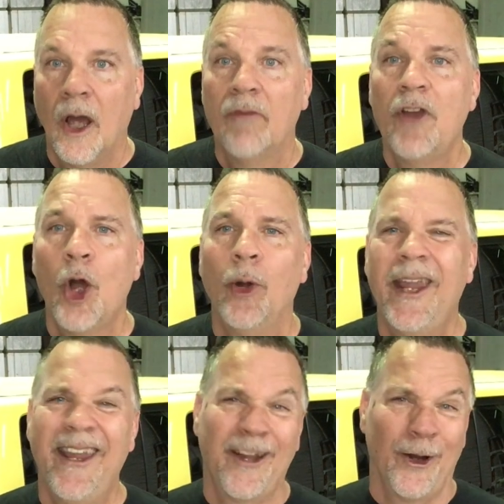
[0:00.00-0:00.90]
Of note
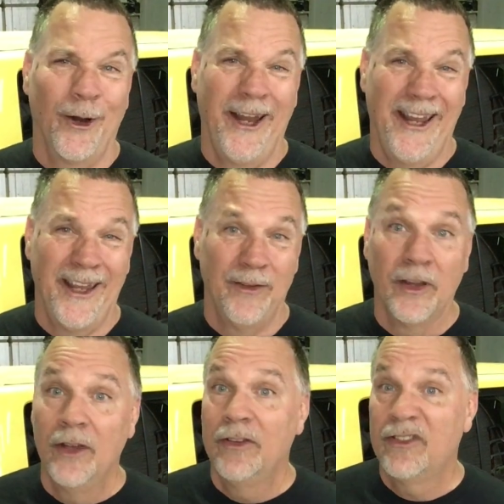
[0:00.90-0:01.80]
here is
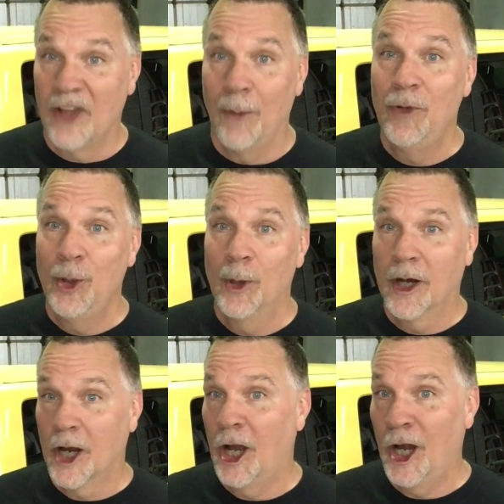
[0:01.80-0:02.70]
some newer
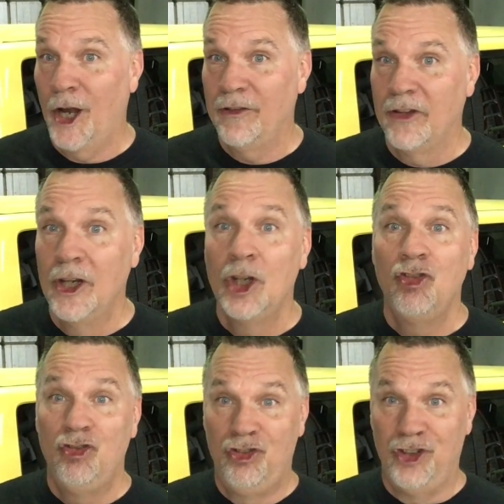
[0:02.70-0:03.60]
cars
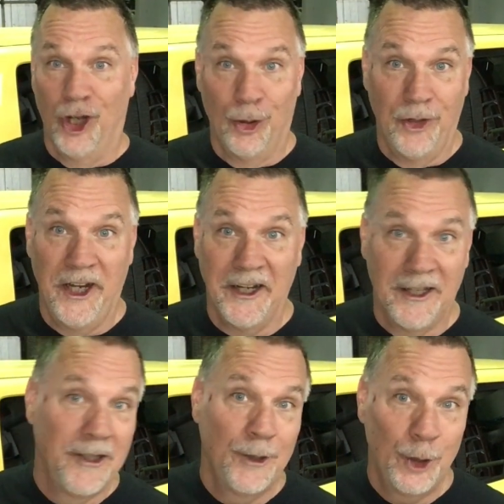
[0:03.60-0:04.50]
don't
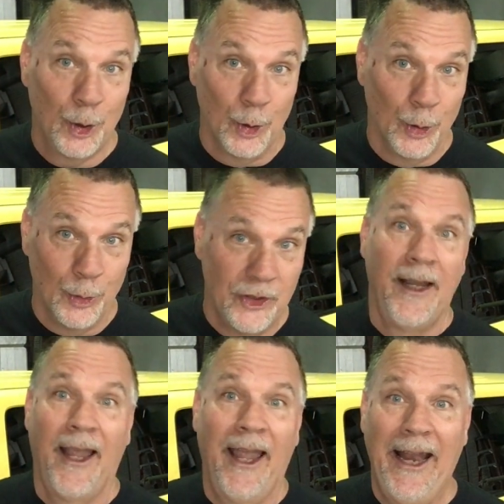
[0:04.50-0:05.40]
include
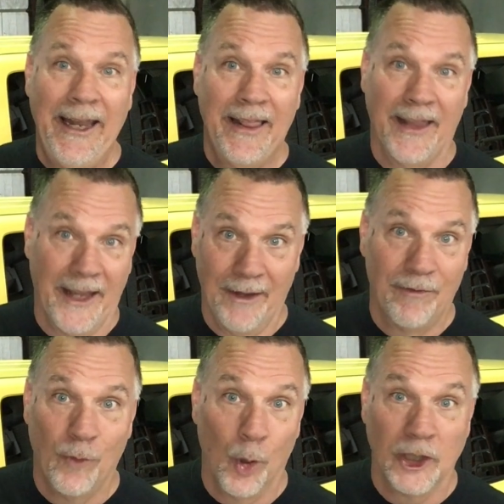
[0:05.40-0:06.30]
anything
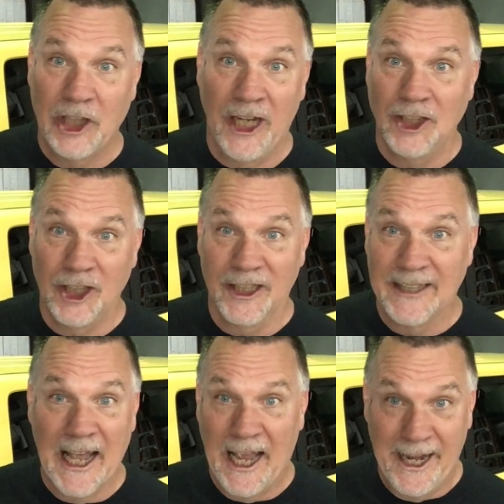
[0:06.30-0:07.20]
for changing a
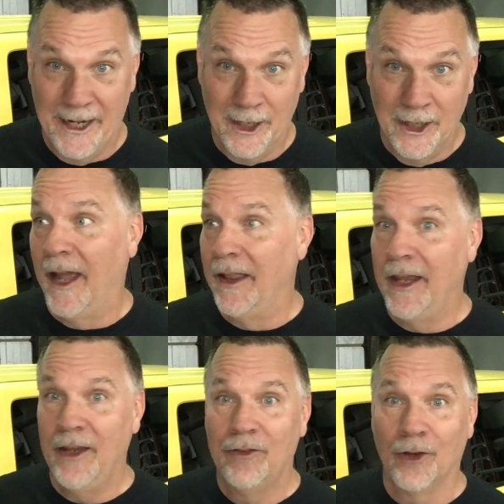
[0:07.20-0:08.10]
tire.
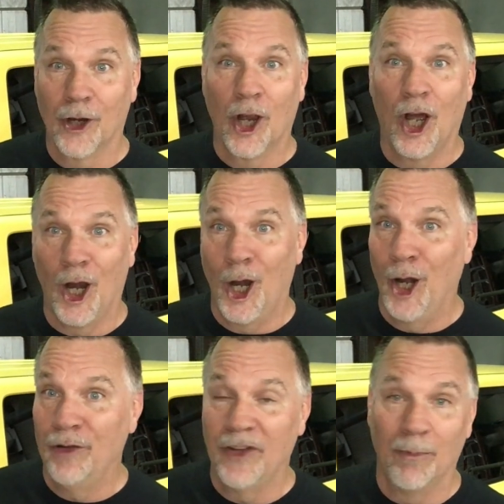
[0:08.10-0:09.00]
These are
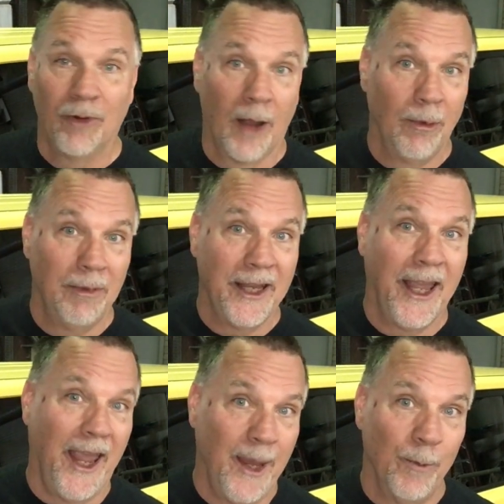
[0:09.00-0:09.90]
cars that probably
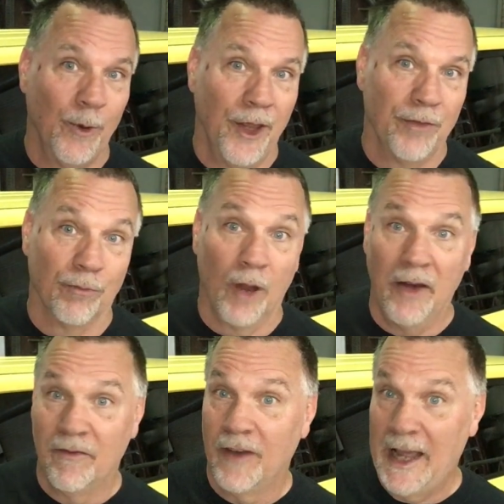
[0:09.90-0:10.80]
came with run
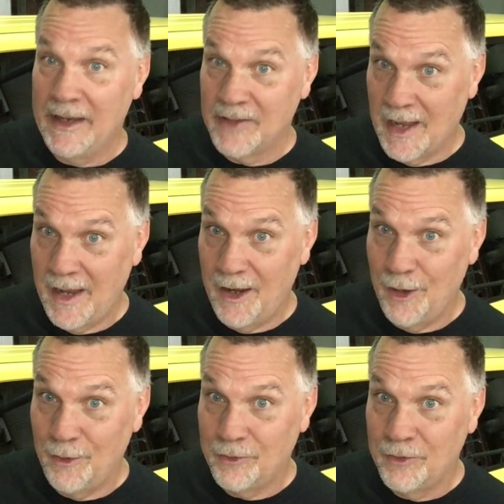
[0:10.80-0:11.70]
flat
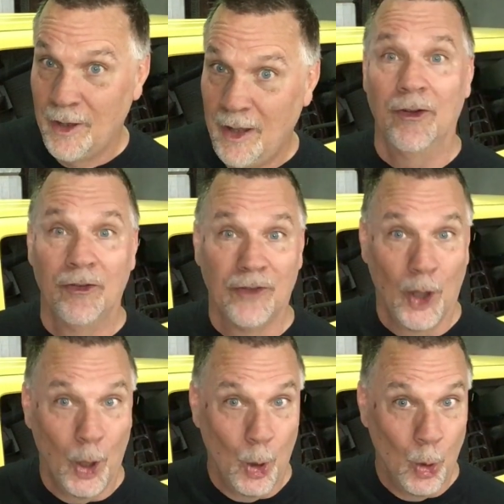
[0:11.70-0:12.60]
tires,
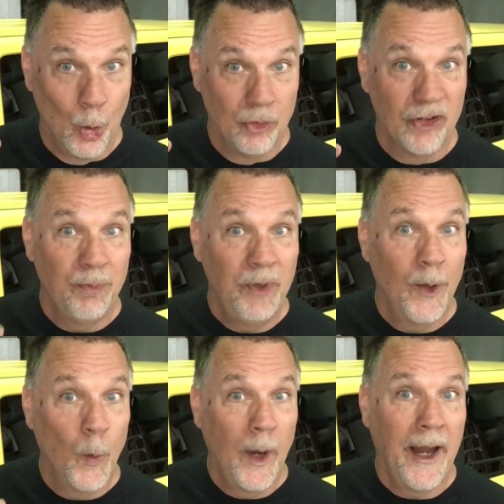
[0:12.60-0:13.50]
so just be
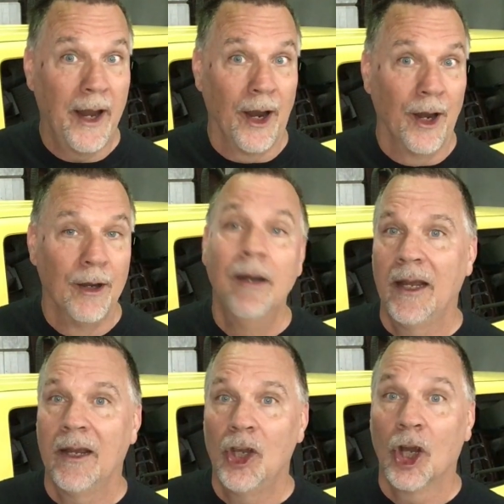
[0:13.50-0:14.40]
aware
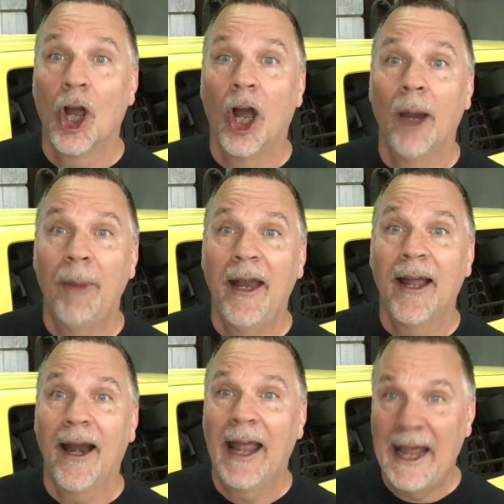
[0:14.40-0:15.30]
your car may
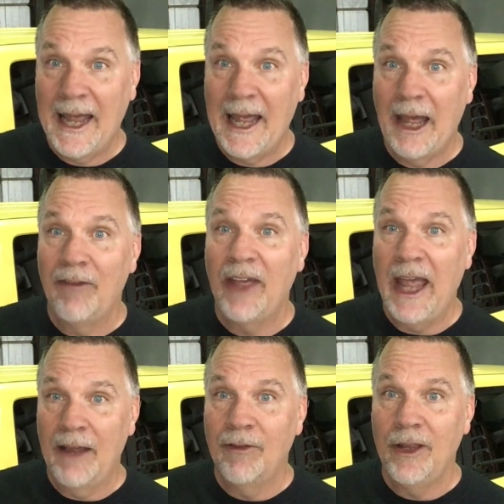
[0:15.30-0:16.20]
not have
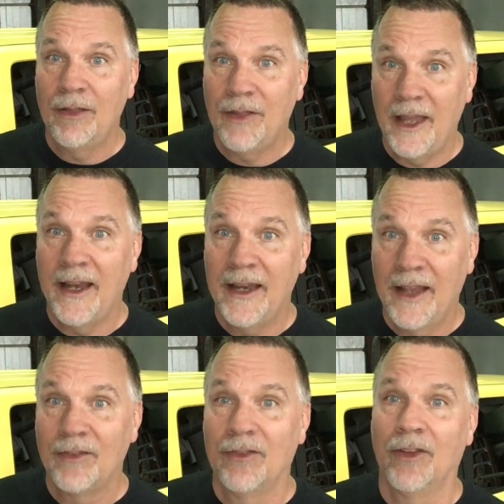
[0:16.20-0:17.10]
everything
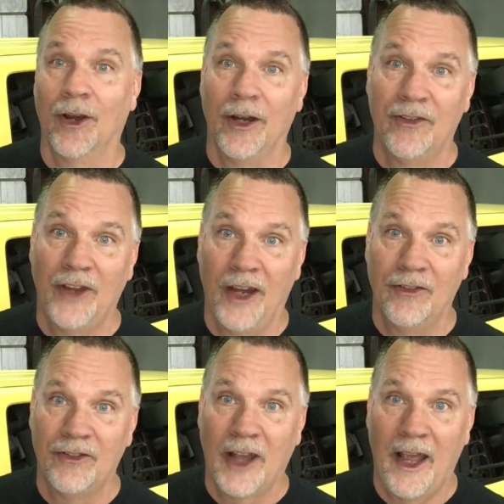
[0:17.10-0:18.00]
necessary to change a
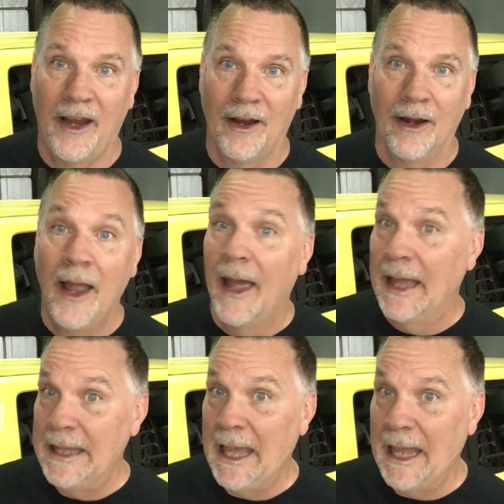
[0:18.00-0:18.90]
tire.
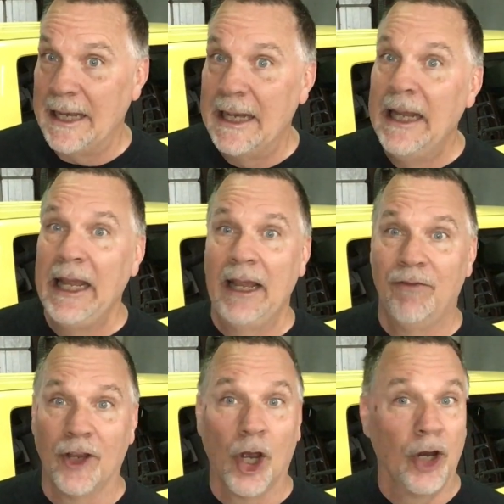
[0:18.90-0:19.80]
Again, if
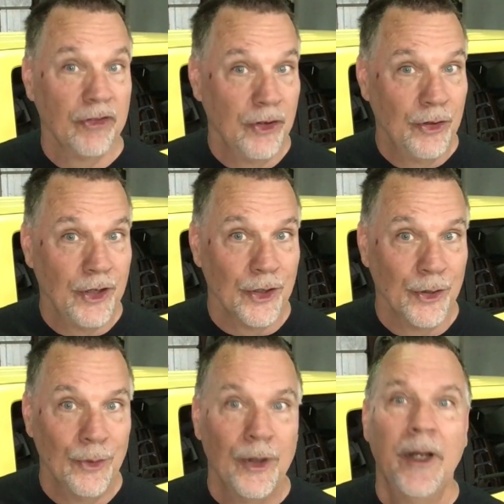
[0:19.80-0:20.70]
the car is new to
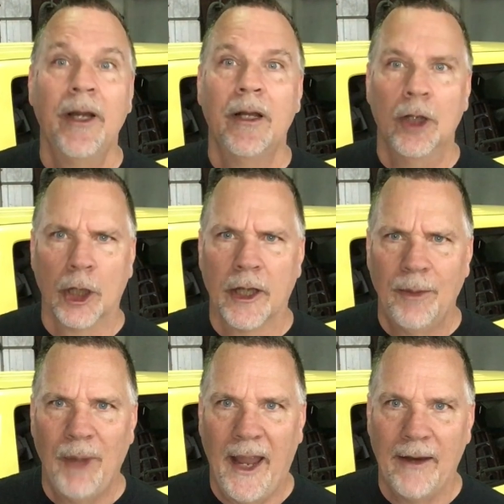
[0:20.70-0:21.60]
you, look in the
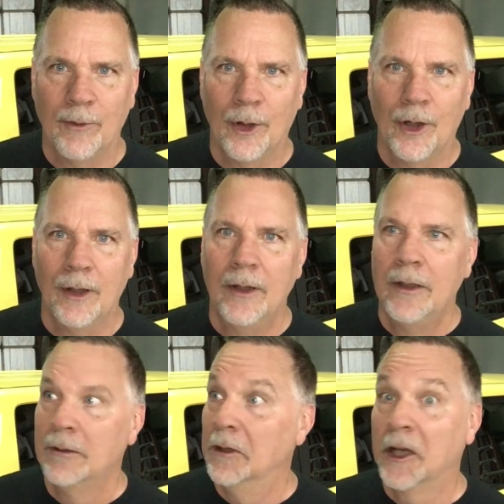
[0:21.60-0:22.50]
manual,
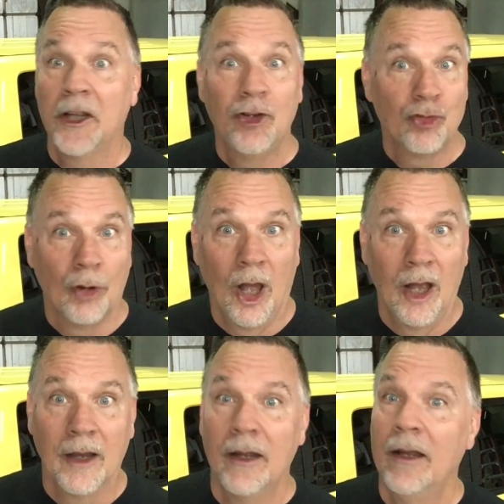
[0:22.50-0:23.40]
look in the trunk,